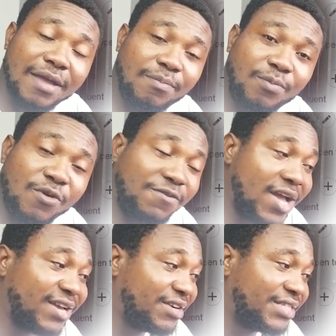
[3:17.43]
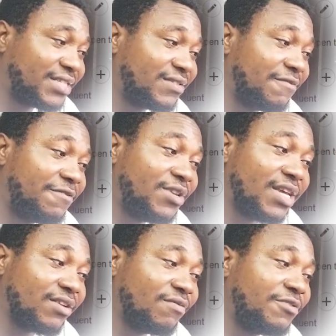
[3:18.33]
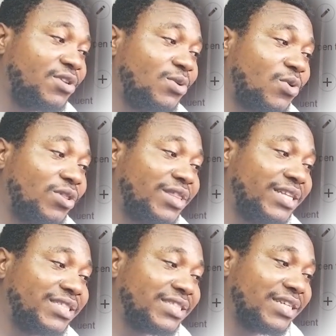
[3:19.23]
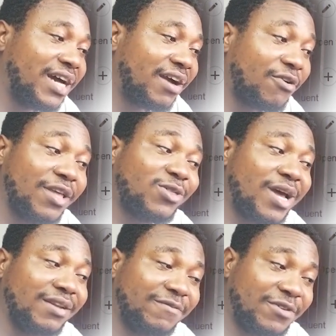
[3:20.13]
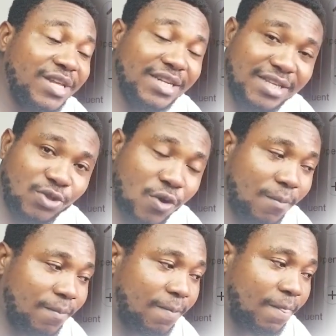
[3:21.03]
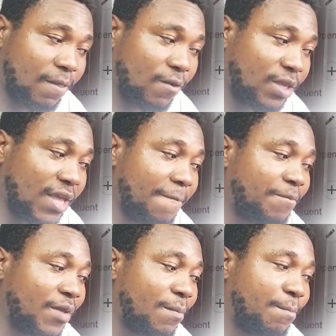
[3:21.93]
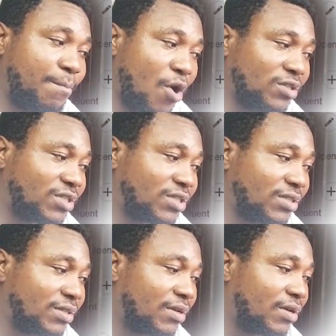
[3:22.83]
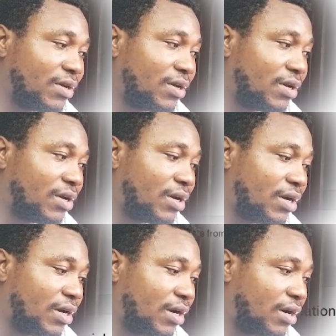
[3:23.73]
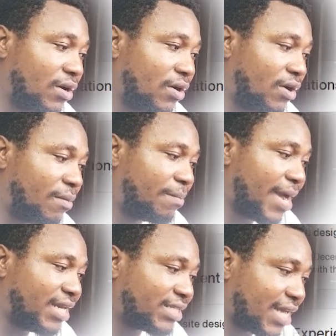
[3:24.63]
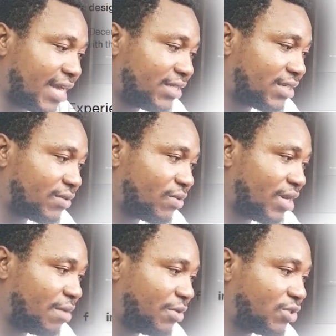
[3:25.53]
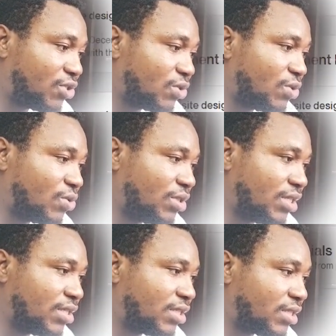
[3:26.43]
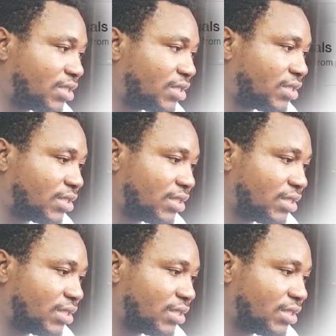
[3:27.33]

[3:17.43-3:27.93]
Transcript: profile reads video content creator and video editor. Okay, but by the side, let me show you this.